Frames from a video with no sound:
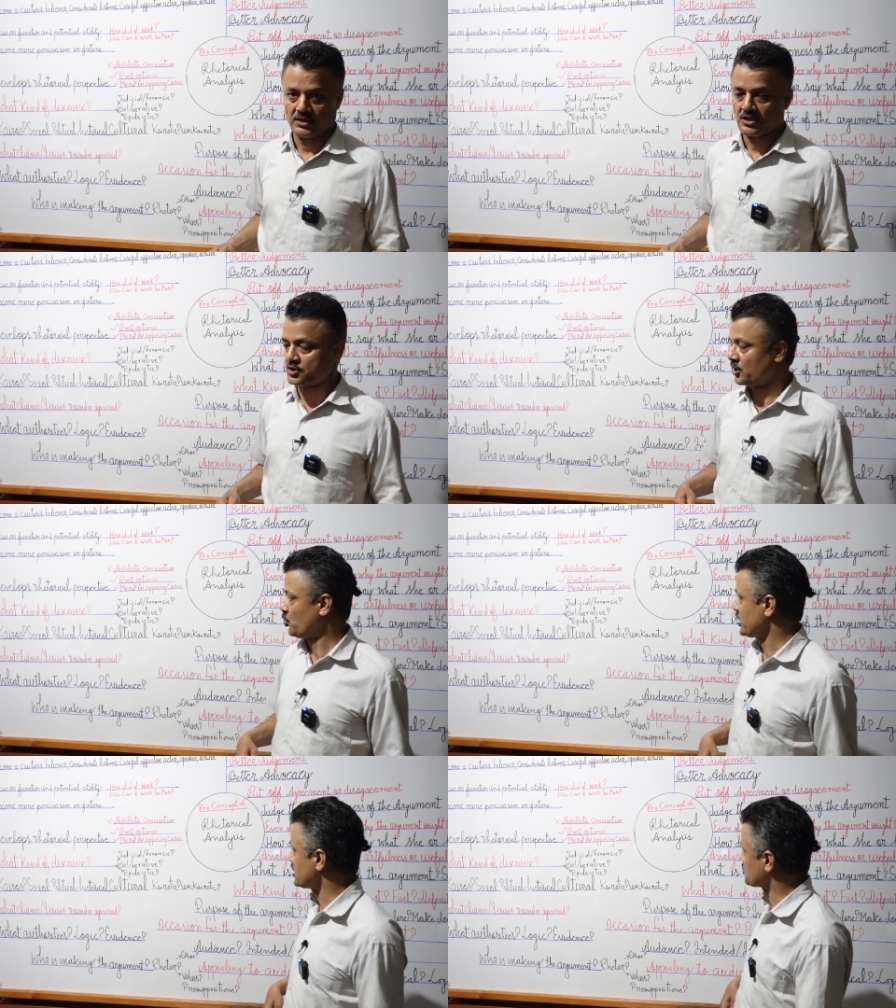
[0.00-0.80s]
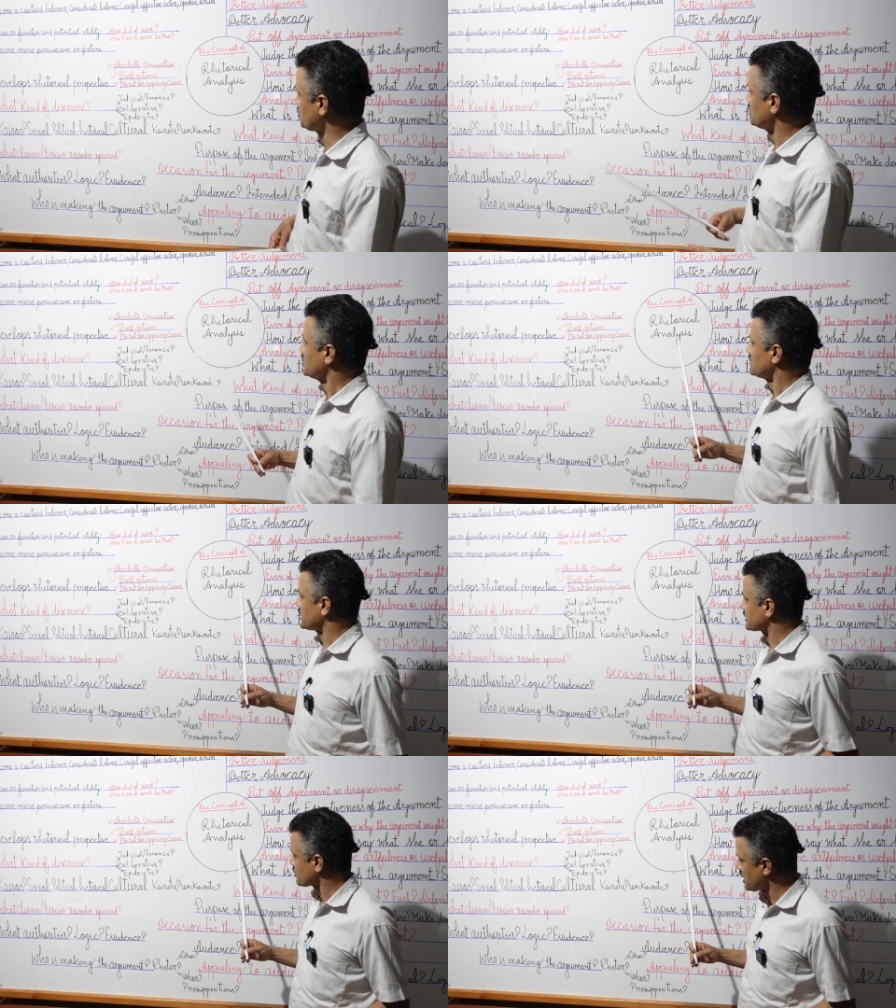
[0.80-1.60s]
So when you do
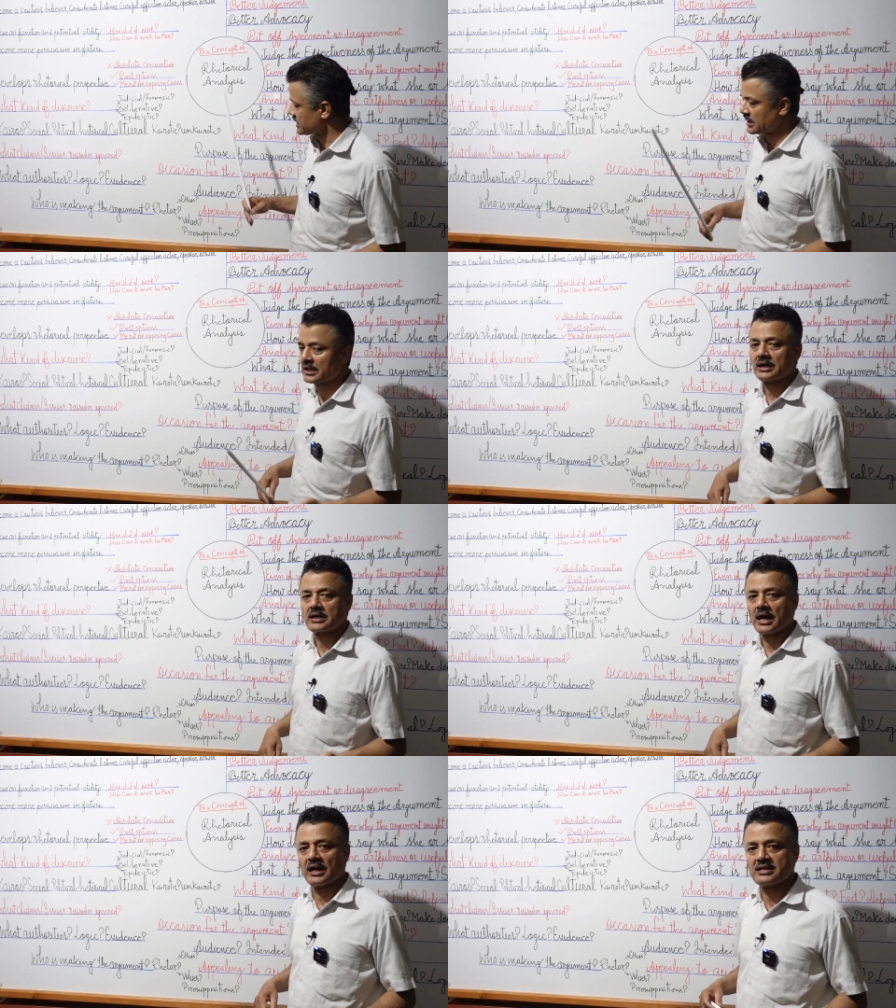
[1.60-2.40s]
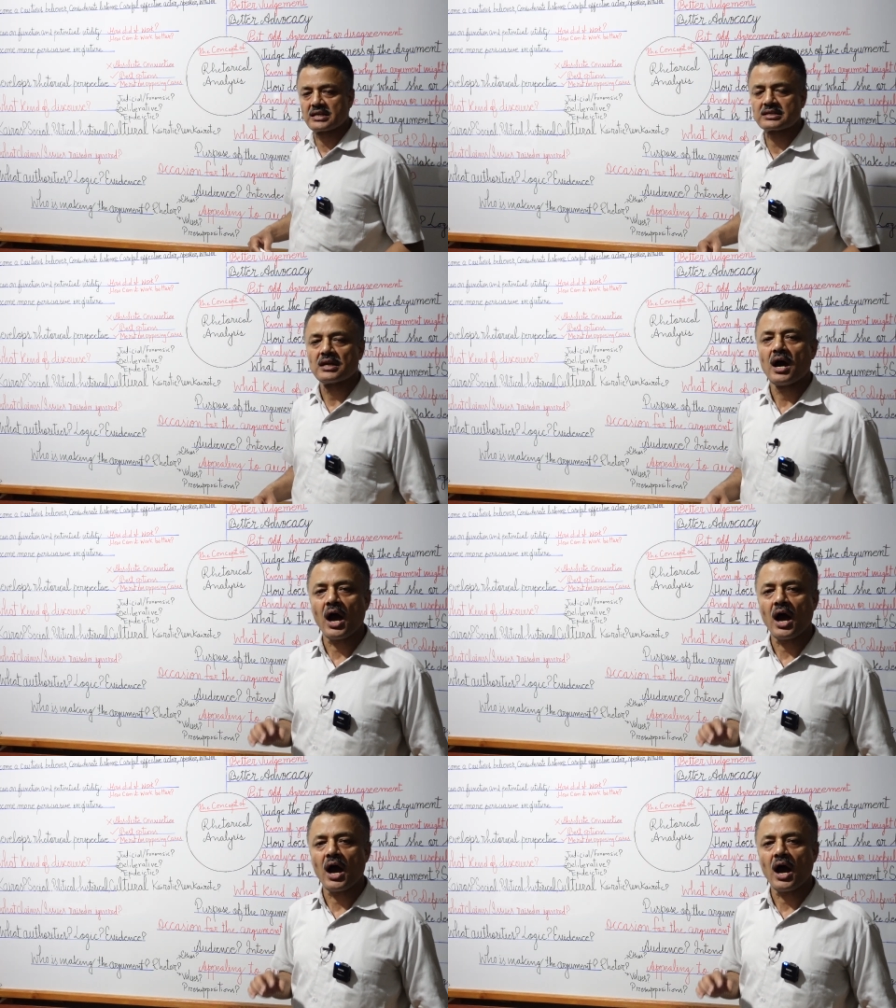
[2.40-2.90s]
rhetorical analysis,